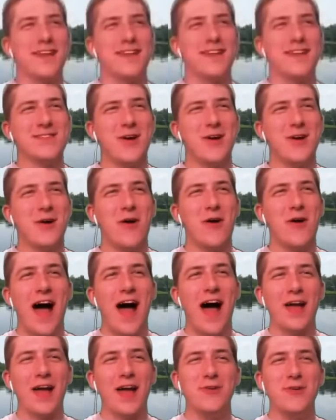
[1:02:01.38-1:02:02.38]
so
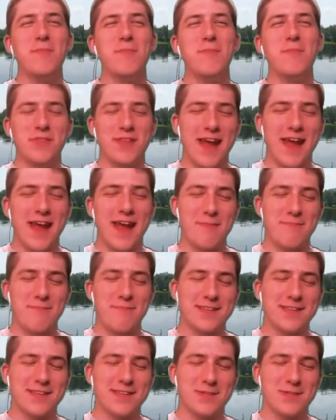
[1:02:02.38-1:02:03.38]
I couldn't come up with an app
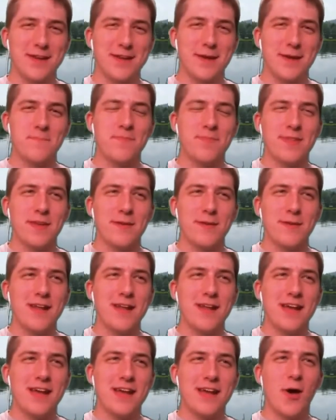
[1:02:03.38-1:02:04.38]
pick this week, but
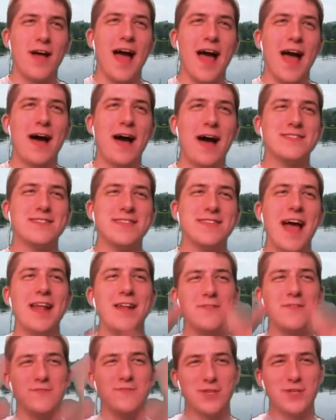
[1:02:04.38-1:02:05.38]
I thought
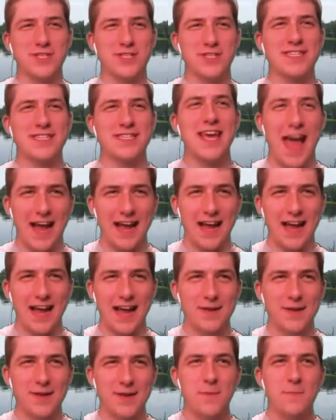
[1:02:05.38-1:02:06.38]
outside of just tech,
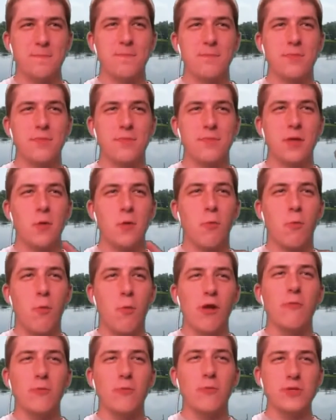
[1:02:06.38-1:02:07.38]

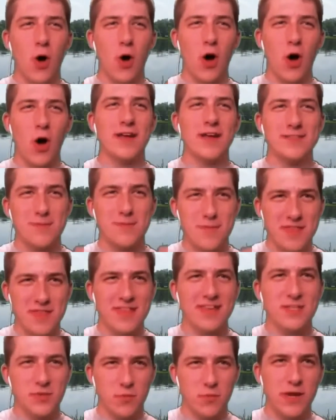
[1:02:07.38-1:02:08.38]
what was awesome
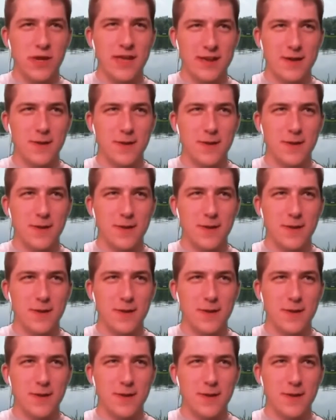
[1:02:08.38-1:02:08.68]
this week?